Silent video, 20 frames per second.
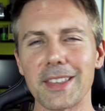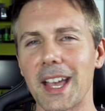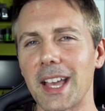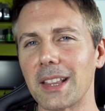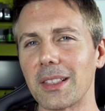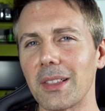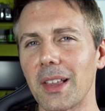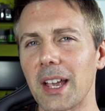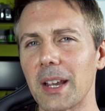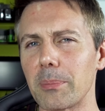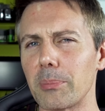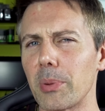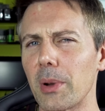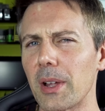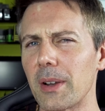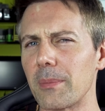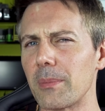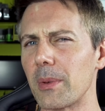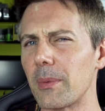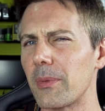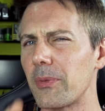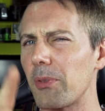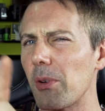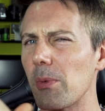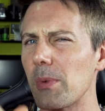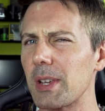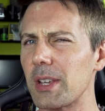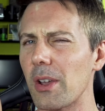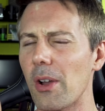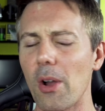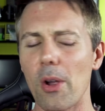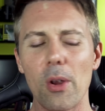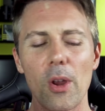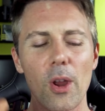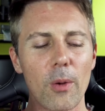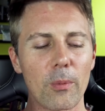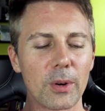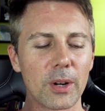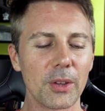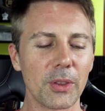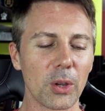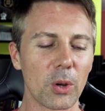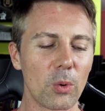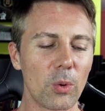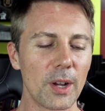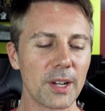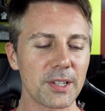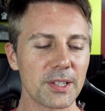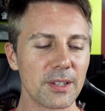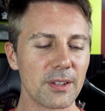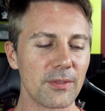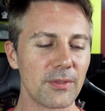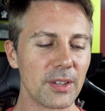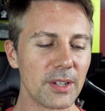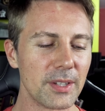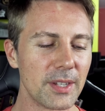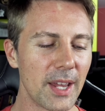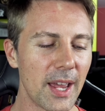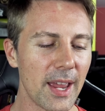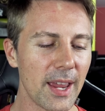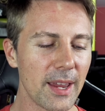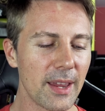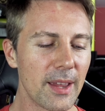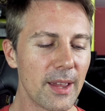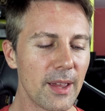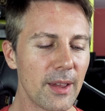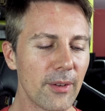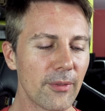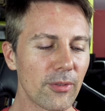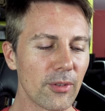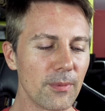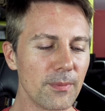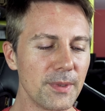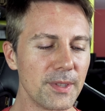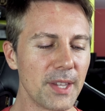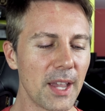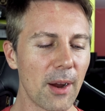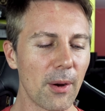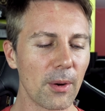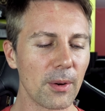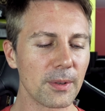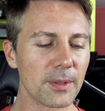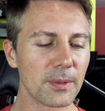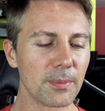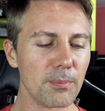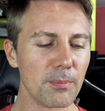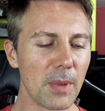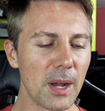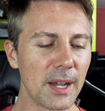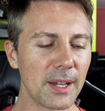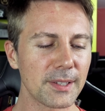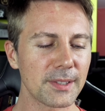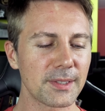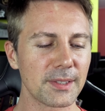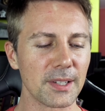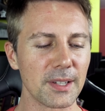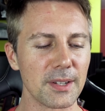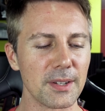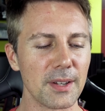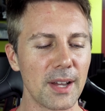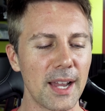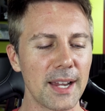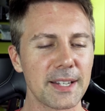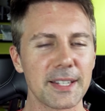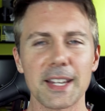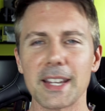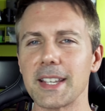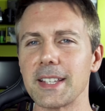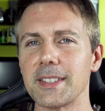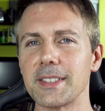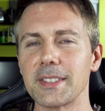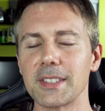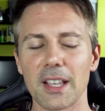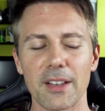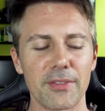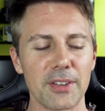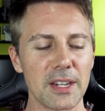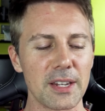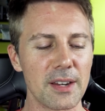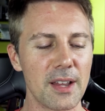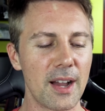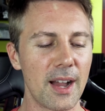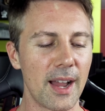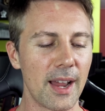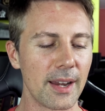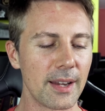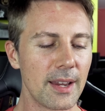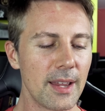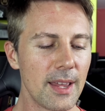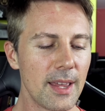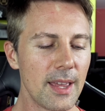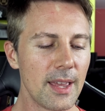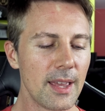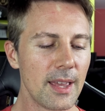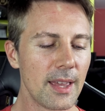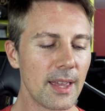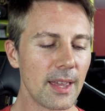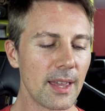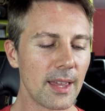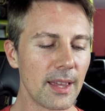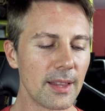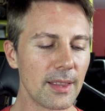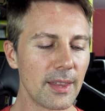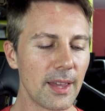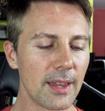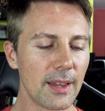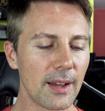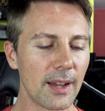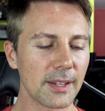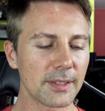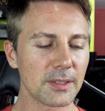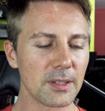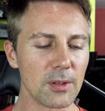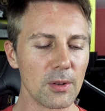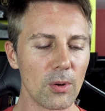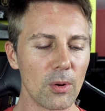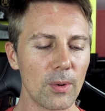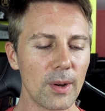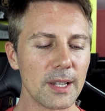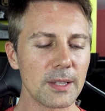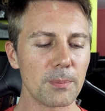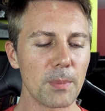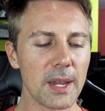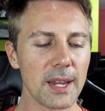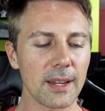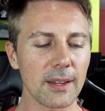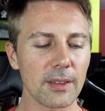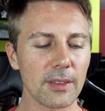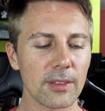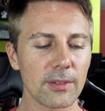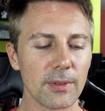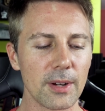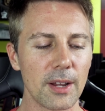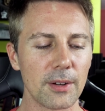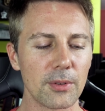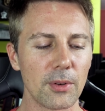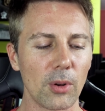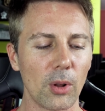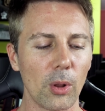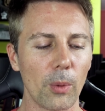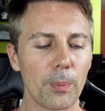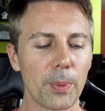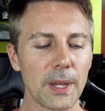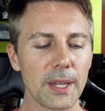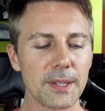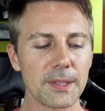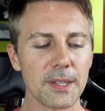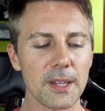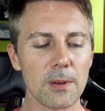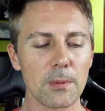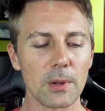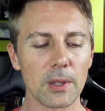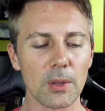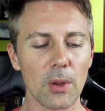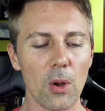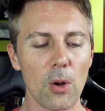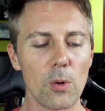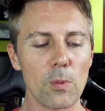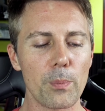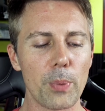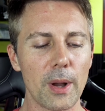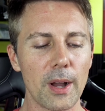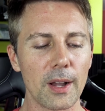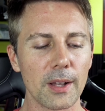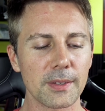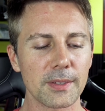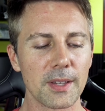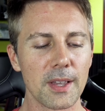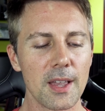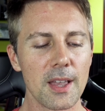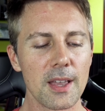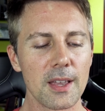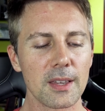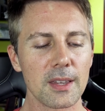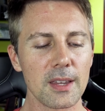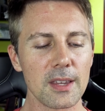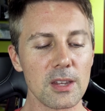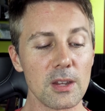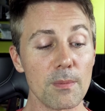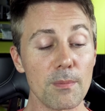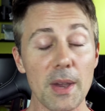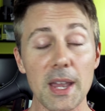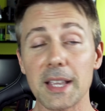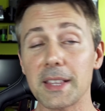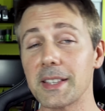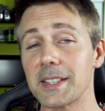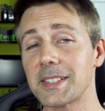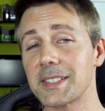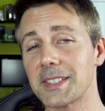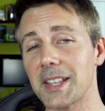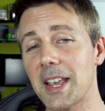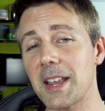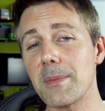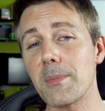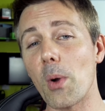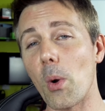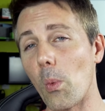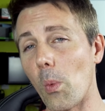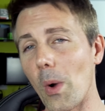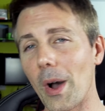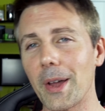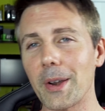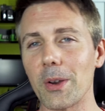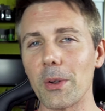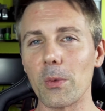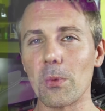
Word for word: that like button. But before we go, we got the question of the day from Zaros Master 1979. And they ask, you always make $300 PC with old parts can you make the same one